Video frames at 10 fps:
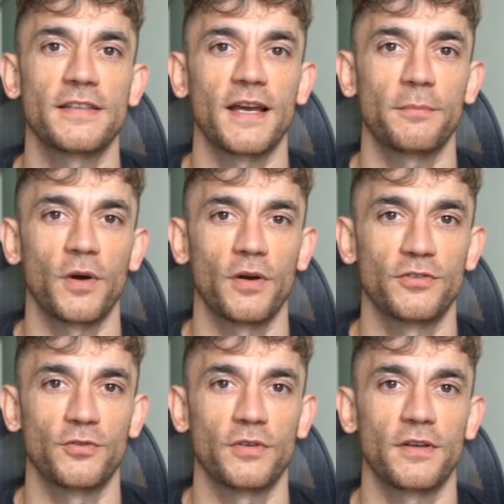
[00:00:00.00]

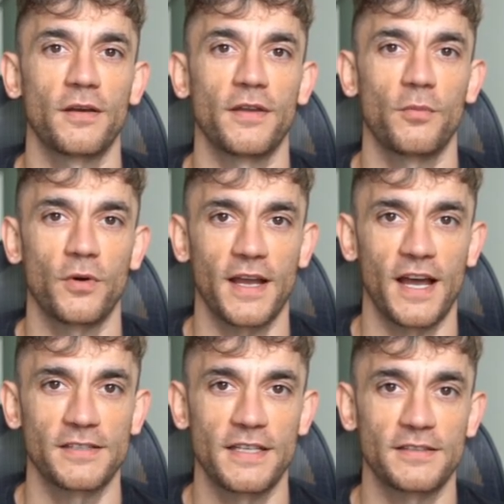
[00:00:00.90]
sandbox with no network
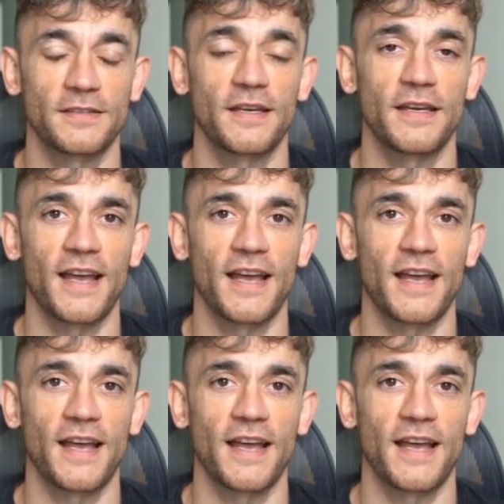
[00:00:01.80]
access.